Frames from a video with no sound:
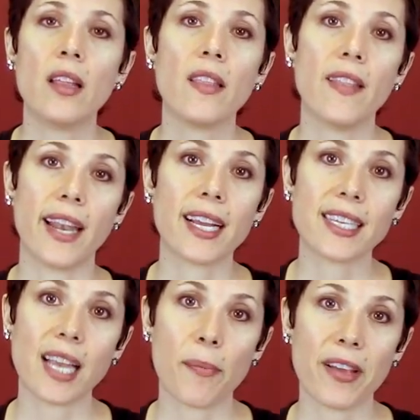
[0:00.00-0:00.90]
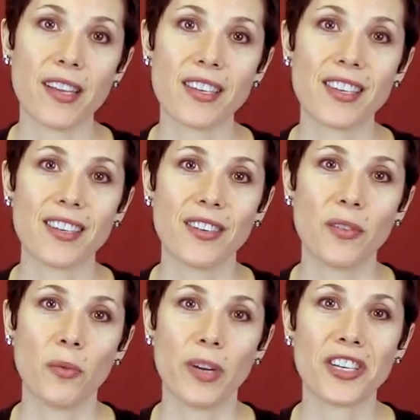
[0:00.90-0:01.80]
The next step is
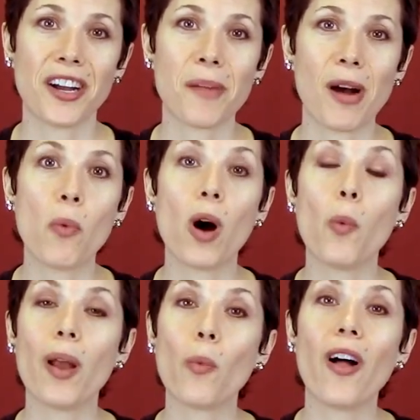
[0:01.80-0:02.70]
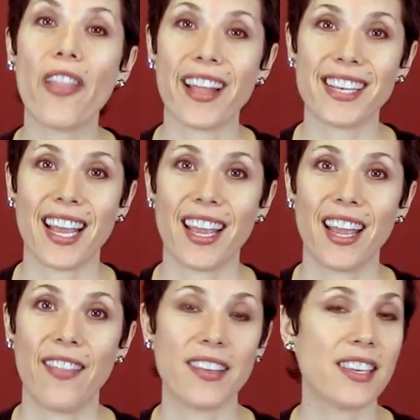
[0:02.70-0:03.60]
we talk about what went well that day.
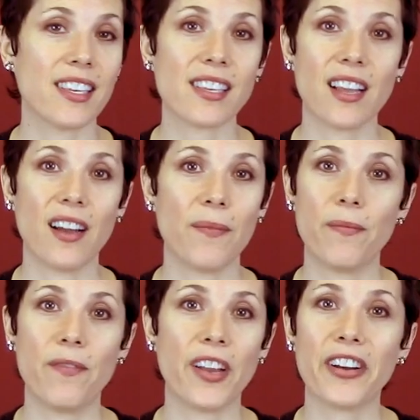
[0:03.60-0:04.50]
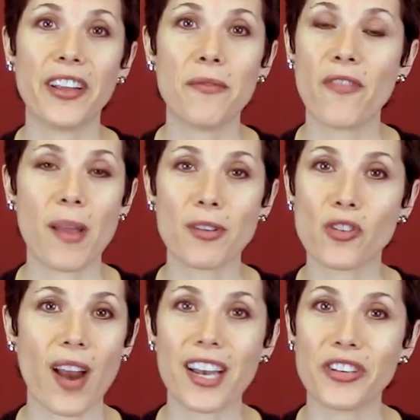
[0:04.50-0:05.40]
And this is a very famous
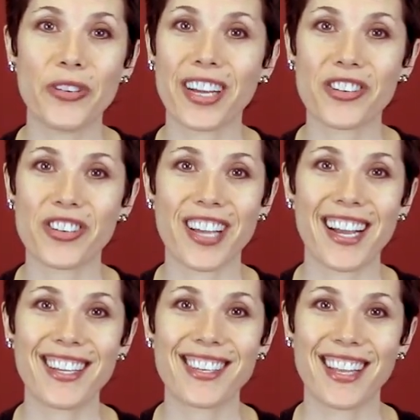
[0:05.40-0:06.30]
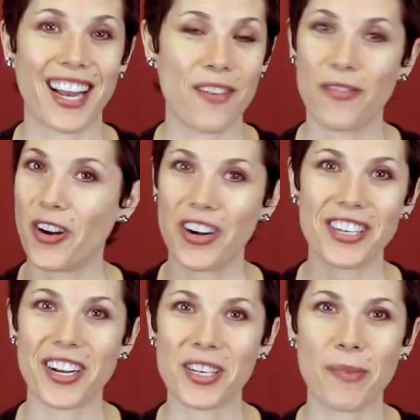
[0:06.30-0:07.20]
gratitude exercise that I've already
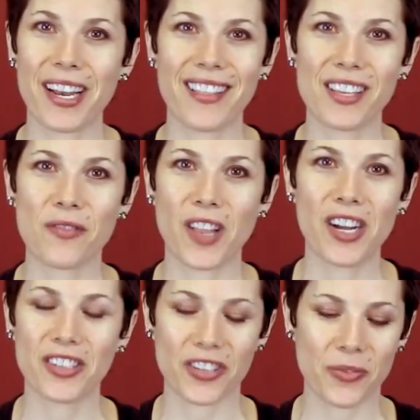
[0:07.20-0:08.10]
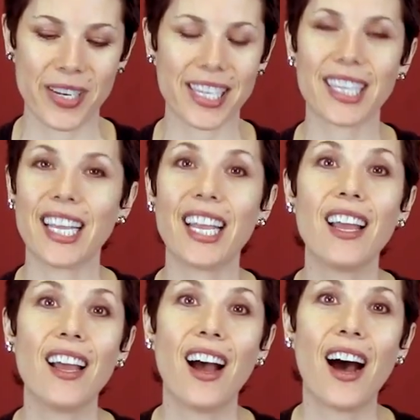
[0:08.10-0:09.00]
talked about in this vlog just recently,
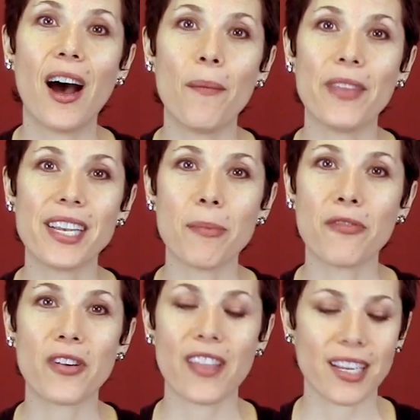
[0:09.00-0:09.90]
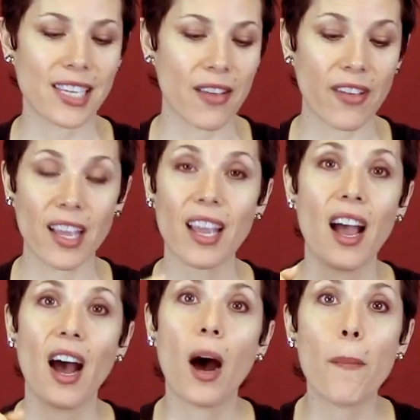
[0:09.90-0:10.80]
um, the day before Thanksgiving,
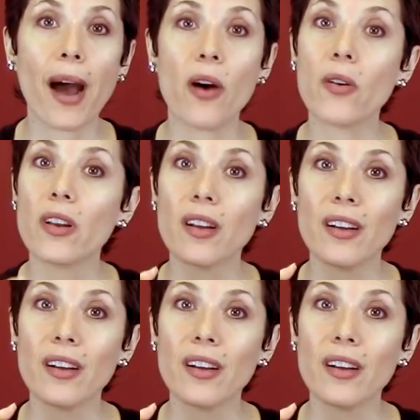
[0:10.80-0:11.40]
about